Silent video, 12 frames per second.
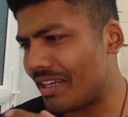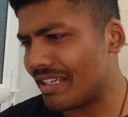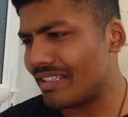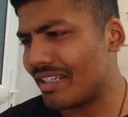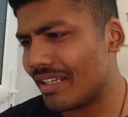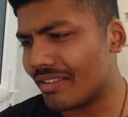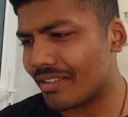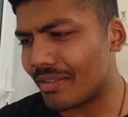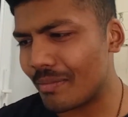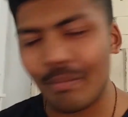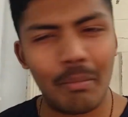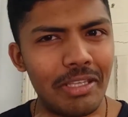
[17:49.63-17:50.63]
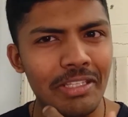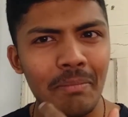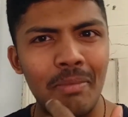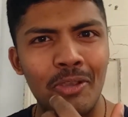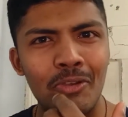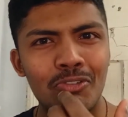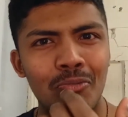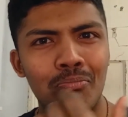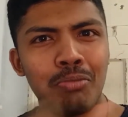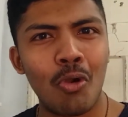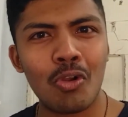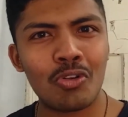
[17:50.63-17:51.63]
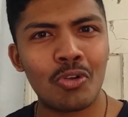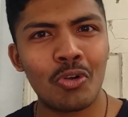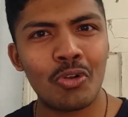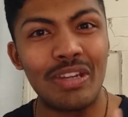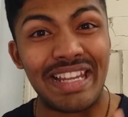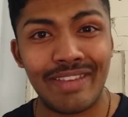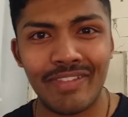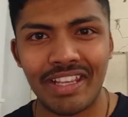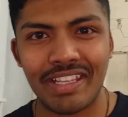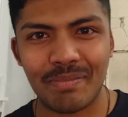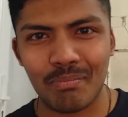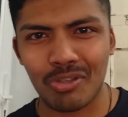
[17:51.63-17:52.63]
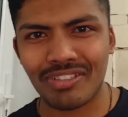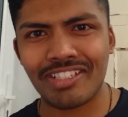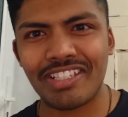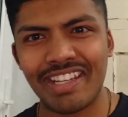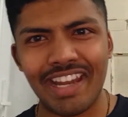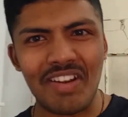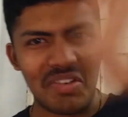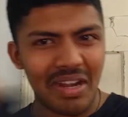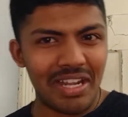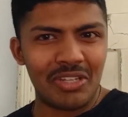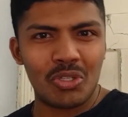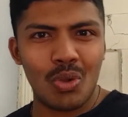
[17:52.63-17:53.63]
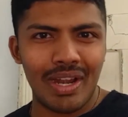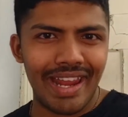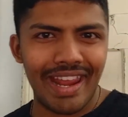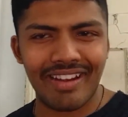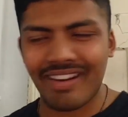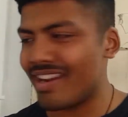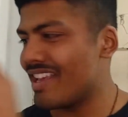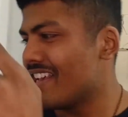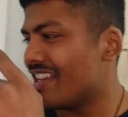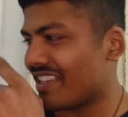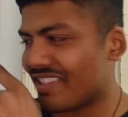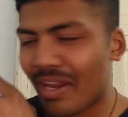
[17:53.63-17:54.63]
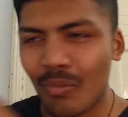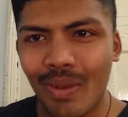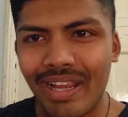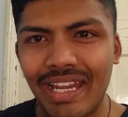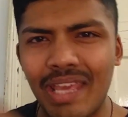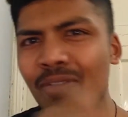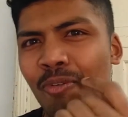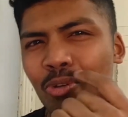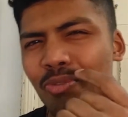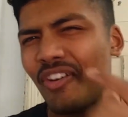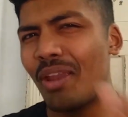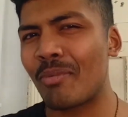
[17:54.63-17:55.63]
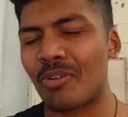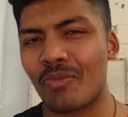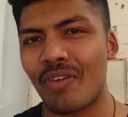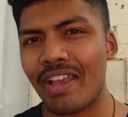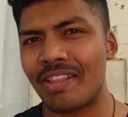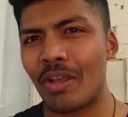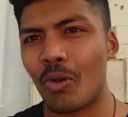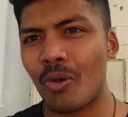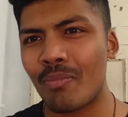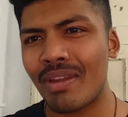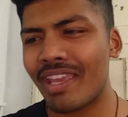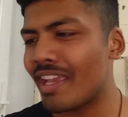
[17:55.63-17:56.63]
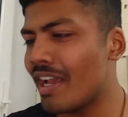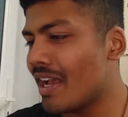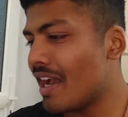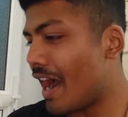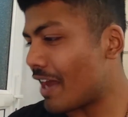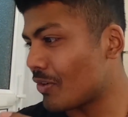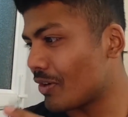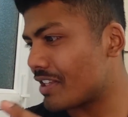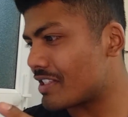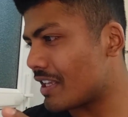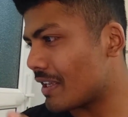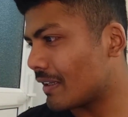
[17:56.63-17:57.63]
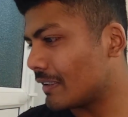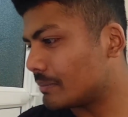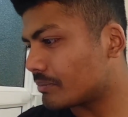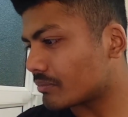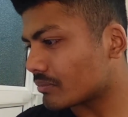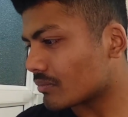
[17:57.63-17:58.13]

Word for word: But is it because of Porco leaving his position and running toward Eren? Is that why Levy was able to find the opening? I don't know, let's see.